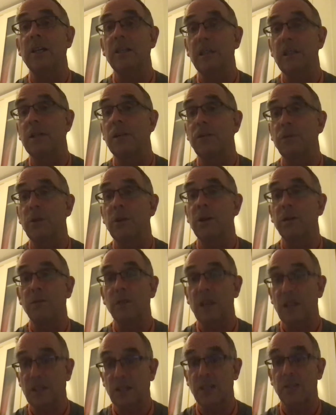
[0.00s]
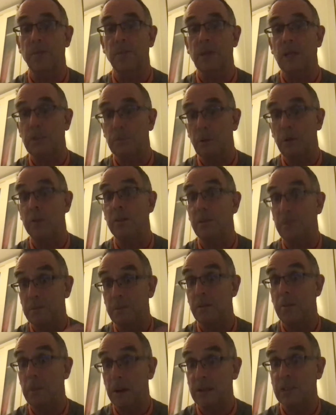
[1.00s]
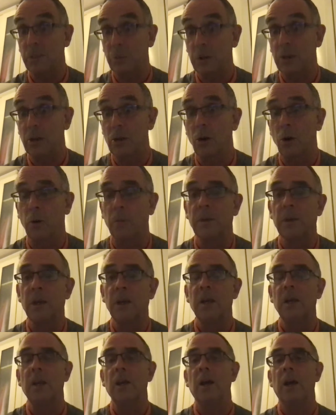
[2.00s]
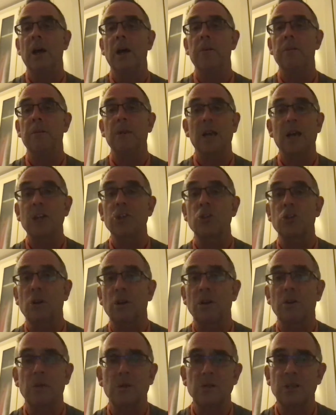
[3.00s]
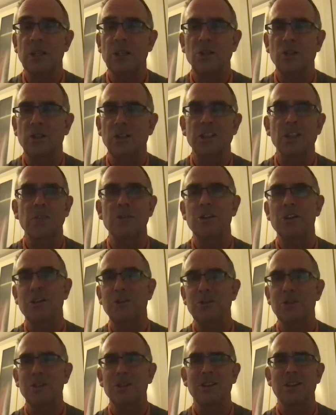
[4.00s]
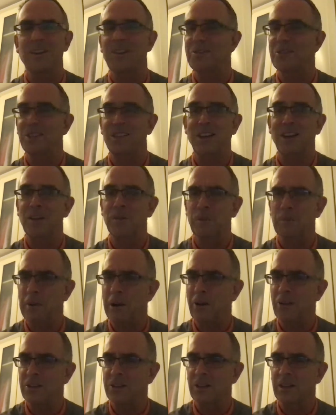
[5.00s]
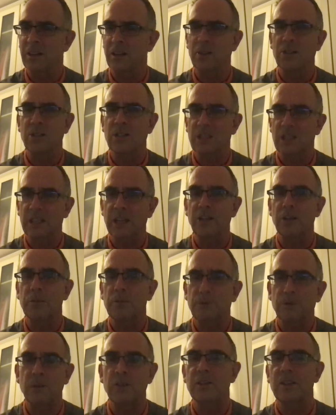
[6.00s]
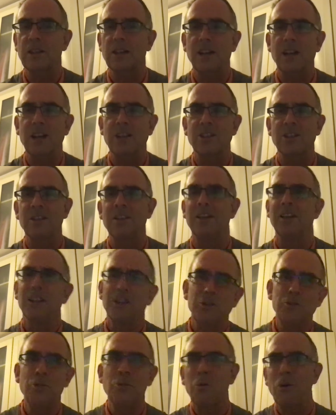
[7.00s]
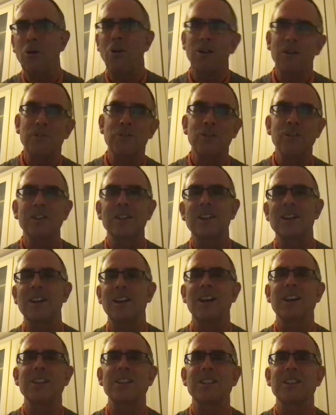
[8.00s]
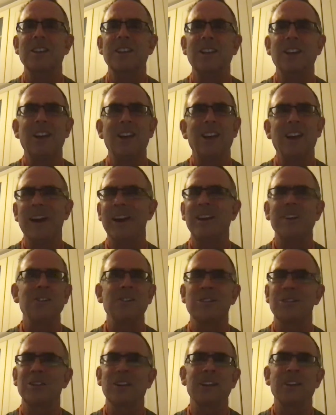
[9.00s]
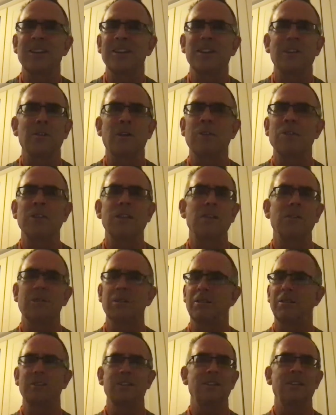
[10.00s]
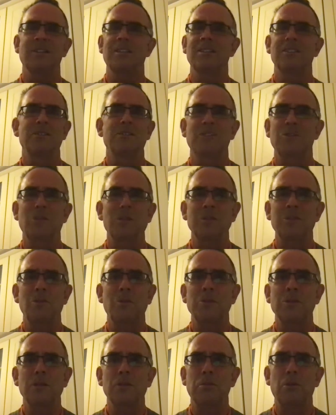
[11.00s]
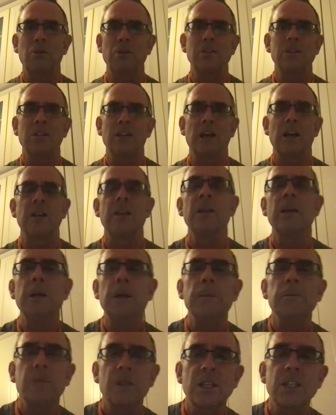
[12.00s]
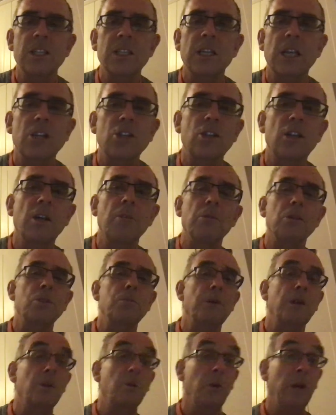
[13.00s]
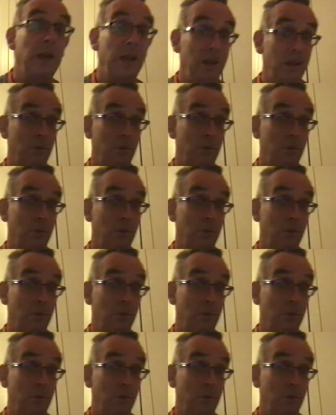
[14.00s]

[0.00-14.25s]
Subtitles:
delivery of this is probably the best way to go. Last year when I was teaching this, it was kind of embarrassing. I used to stand up in front of the class and do war in front of the class. And I don't know, I think they obviously were, what was the point of that? This is actually a much better way,